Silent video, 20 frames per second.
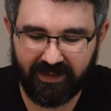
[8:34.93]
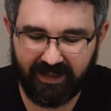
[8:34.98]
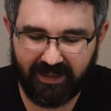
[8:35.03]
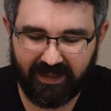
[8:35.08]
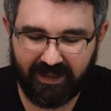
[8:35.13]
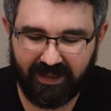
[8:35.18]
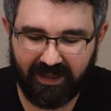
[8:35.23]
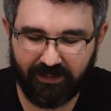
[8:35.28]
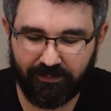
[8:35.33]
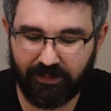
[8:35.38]

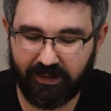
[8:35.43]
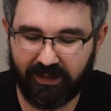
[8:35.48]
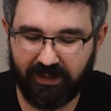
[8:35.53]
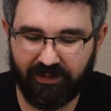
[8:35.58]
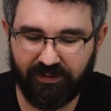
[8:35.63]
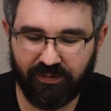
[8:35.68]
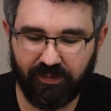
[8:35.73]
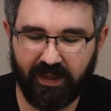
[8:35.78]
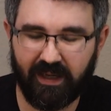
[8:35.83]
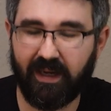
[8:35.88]
I really
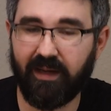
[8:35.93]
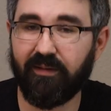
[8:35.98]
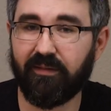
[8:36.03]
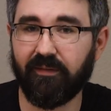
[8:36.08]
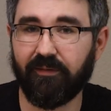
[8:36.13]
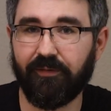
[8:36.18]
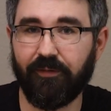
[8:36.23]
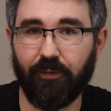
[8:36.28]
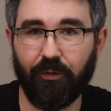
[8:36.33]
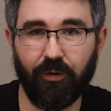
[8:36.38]
enjoy it. I use
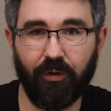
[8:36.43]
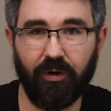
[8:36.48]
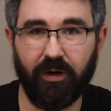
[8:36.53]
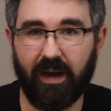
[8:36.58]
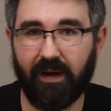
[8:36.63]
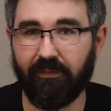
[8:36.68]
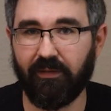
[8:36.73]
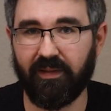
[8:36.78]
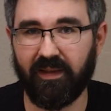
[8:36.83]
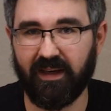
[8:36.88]
it for
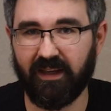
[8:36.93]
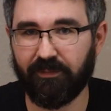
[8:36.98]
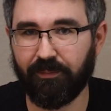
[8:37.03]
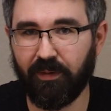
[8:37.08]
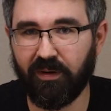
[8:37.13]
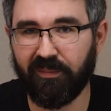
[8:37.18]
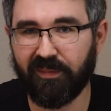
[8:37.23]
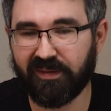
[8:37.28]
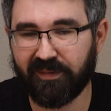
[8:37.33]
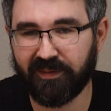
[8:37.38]
everything. It's
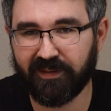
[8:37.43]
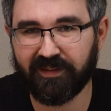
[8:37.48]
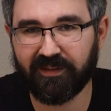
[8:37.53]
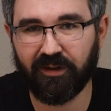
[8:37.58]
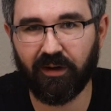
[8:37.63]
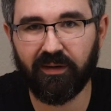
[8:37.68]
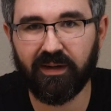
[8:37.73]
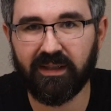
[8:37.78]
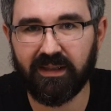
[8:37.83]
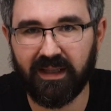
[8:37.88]
pretty much a
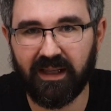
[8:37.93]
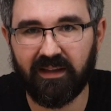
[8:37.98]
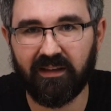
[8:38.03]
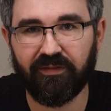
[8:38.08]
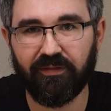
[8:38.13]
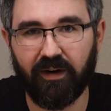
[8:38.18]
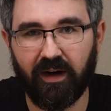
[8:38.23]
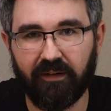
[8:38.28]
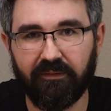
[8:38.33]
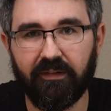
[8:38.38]
starting lens
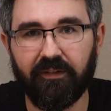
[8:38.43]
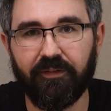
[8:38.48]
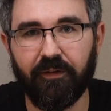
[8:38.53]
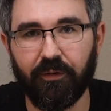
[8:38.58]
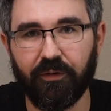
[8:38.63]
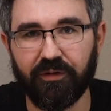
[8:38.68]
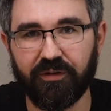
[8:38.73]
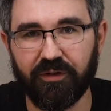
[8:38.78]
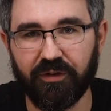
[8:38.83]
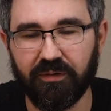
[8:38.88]
for every
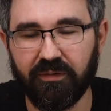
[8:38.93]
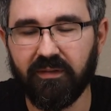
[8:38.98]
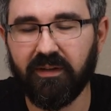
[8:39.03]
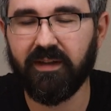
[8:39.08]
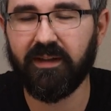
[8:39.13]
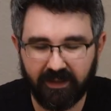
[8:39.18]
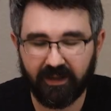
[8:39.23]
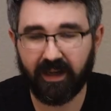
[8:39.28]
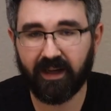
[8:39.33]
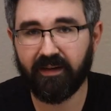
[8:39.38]
photo shoot.
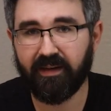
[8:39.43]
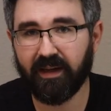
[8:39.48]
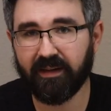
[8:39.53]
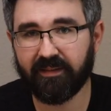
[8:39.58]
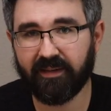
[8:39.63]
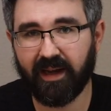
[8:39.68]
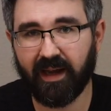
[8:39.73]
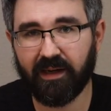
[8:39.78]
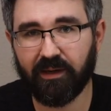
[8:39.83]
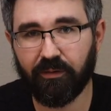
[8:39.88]
Okay,
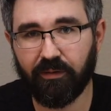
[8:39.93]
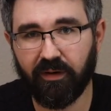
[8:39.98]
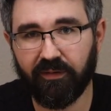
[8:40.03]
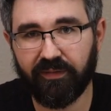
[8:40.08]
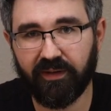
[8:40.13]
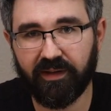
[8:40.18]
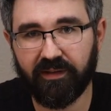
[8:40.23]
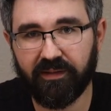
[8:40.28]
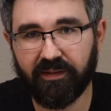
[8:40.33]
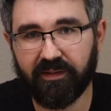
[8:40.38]
next category of
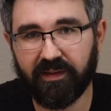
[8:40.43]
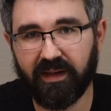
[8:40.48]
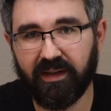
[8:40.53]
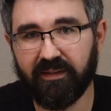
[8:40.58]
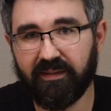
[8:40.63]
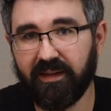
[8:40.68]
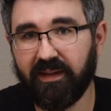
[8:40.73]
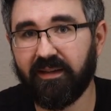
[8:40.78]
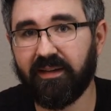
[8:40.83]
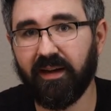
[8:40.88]
lenses
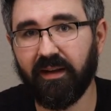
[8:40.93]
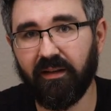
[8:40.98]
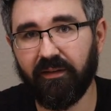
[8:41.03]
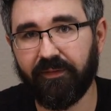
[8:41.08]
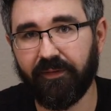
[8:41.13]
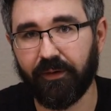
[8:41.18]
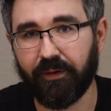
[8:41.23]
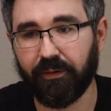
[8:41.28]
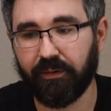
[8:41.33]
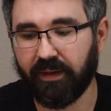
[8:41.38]
is the
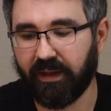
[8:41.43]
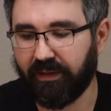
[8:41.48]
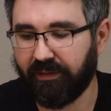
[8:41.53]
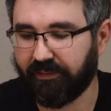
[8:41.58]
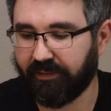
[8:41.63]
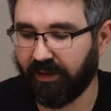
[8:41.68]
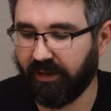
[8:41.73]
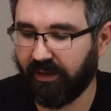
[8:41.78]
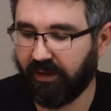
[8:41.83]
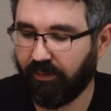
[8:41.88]
telephoto
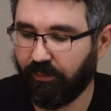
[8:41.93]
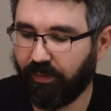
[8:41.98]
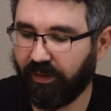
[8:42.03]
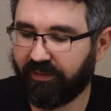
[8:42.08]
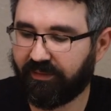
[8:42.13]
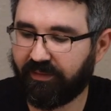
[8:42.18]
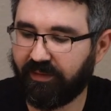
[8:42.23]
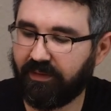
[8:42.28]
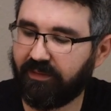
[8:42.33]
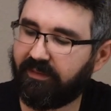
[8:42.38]
lens,
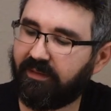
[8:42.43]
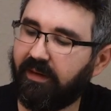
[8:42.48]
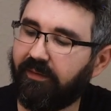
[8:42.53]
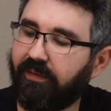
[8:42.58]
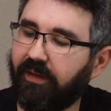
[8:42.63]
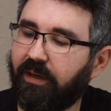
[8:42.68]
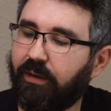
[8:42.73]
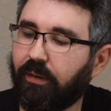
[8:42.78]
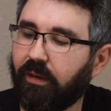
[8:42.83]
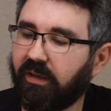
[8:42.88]
which this
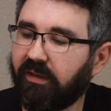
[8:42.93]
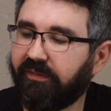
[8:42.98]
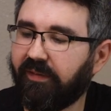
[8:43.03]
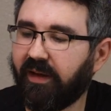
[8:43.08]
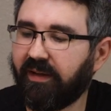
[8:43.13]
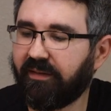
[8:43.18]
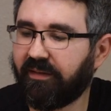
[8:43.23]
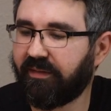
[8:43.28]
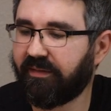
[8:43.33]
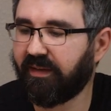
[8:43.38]
definitely
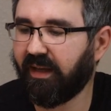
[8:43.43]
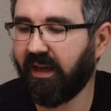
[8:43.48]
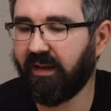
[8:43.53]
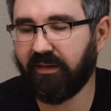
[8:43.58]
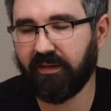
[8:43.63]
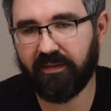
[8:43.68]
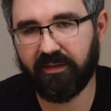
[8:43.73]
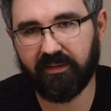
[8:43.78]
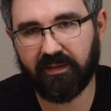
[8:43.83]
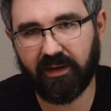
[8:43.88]
qualifies as that.
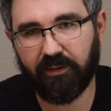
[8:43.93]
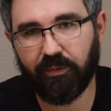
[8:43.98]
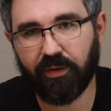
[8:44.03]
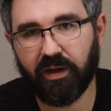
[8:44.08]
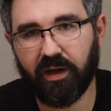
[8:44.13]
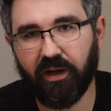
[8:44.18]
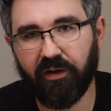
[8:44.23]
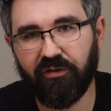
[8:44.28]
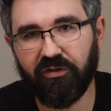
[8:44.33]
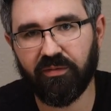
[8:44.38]
This is a
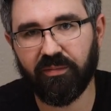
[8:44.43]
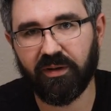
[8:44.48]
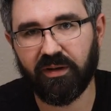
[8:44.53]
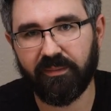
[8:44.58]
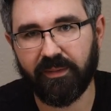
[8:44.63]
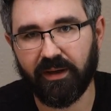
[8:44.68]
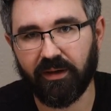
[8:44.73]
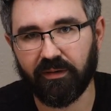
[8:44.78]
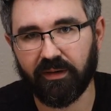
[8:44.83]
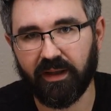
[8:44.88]
100
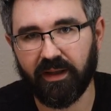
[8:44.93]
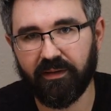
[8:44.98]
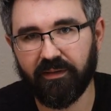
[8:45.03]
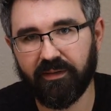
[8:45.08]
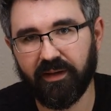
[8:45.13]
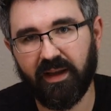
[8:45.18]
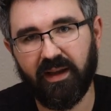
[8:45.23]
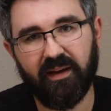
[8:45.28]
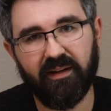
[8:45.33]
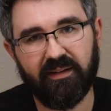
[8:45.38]
millimeter
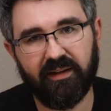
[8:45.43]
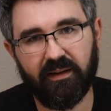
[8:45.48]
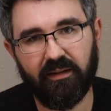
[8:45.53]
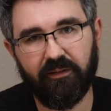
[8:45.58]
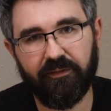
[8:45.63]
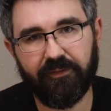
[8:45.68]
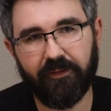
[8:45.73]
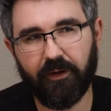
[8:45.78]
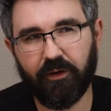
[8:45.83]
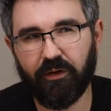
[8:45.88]
lens.
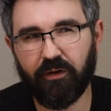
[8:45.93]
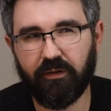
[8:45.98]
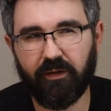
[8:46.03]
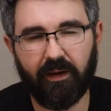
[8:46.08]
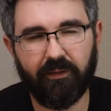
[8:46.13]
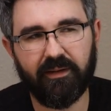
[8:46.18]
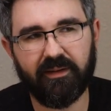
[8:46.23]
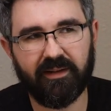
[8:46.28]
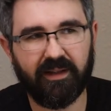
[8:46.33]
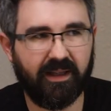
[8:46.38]
Telephoto,
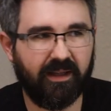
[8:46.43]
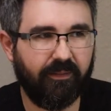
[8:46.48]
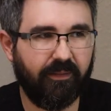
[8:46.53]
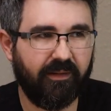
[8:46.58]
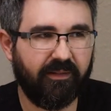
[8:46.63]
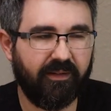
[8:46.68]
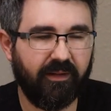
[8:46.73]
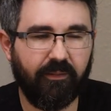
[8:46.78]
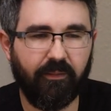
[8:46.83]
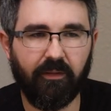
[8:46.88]
I would say,
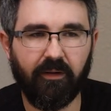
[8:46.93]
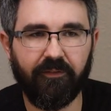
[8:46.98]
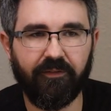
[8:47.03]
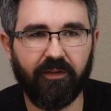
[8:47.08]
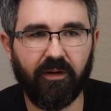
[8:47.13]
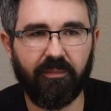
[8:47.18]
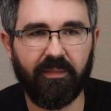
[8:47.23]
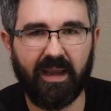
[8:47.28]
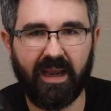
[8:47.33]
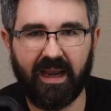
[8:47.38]
is anywhere
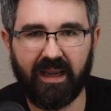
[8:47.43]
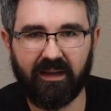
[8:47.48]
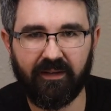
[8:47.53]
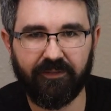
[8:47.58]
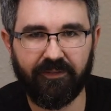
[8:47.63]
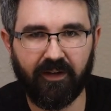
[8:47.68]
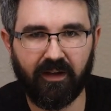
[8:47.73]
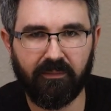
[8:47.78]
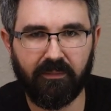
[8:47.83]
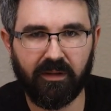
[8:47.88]
from the
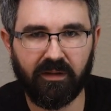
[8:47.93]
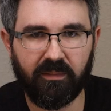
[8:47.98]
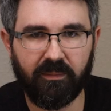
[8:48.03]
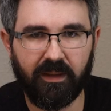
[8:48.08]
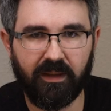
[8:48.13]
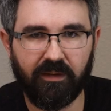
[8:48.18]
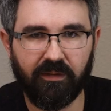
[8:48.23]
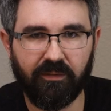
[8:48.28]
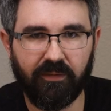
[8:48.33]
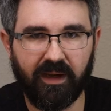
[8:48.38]
85
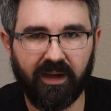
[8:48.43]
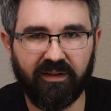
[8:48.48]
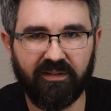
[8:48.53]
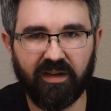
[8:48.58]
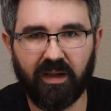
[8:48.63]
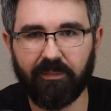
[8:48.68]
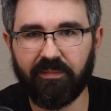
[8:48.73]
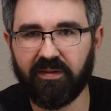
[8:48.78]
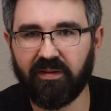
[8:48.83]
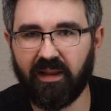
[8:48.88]
millimeter range
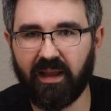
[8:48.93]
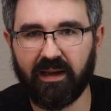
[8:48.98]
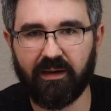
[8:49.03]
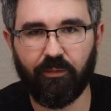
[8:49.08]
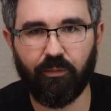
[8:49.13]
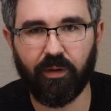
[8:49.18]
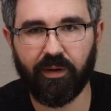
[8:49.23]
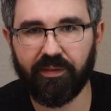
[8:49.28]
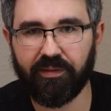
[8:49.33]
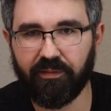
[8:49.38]
up to like
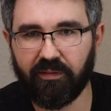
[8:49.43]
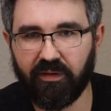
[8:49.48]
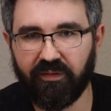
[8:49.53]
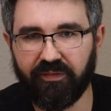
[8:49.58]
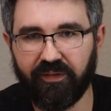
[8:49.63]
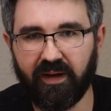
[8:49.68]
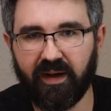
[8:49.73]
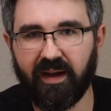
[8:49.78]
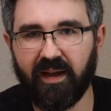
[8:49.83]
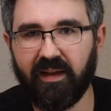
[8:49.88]

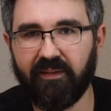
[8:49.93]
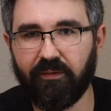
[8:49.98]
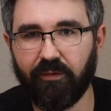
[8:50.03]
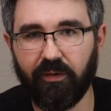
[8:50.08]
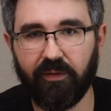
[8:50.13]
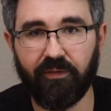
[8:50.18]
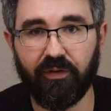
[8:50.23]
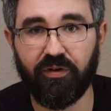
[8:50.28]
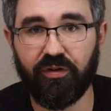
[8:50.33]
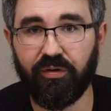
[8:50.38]
135
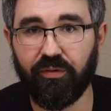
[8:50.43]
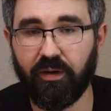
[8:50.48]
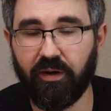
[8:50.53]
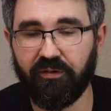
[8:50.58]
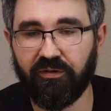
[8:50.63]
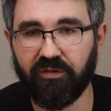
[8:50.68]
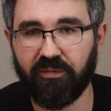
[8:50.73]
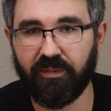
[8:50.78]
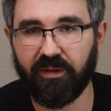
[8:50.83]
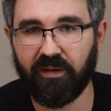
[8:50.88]
or even
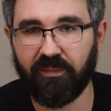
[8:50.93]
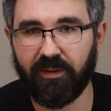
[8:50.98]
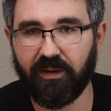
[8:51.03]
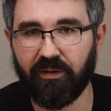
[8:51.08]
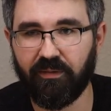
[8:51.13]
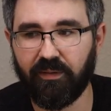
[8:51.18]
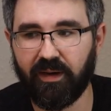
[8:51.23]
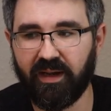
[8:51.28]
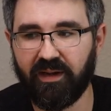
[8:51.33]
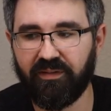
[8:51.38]
200
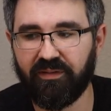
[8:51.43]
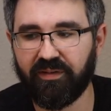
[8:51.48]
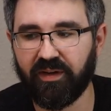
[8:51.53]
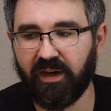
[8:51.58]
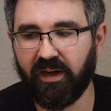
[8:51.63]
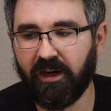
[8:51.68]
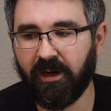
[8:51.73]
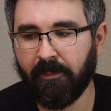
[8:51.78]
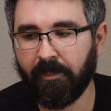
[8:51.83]
millimeter range.